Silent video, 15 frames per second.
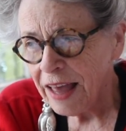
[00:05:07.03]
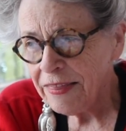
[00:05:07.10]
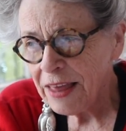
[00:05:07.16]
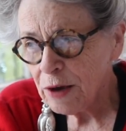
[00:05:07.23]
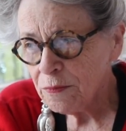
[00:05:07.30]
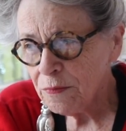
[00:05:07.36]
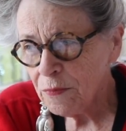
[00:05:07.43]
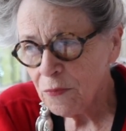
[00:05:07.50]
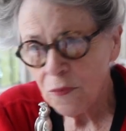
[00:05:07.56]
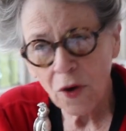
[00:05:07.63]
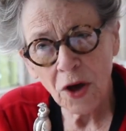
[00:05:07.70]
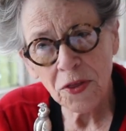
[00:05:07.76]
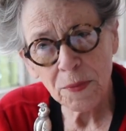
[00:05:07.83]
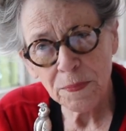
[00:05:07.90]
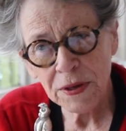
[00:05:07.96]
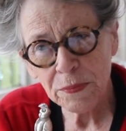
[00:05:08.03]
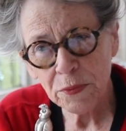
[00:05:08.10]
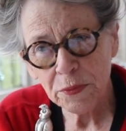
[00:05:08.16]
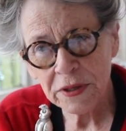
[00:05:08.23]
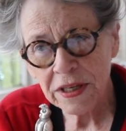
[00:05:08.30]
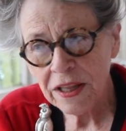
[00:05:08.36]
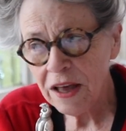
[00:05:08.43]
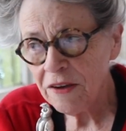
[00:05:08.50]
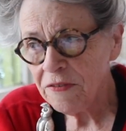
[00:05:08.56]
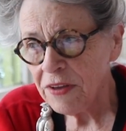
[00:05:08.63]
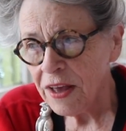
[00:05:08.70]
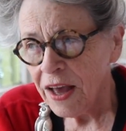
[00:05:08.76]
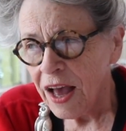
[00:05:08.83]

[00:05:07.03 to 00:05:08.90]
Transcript: that other people would love.